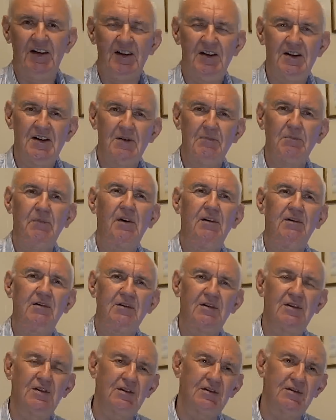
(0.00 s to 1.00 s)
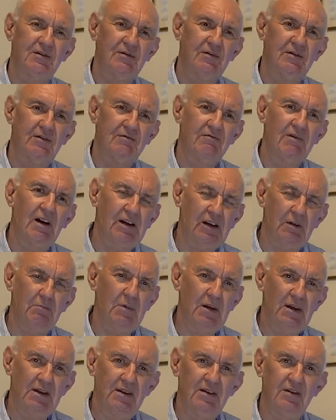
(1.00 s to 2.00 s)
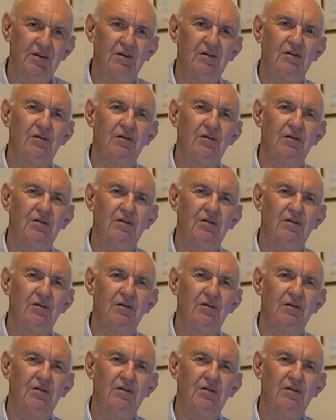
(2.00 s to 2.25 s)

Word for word: I'm going to recommend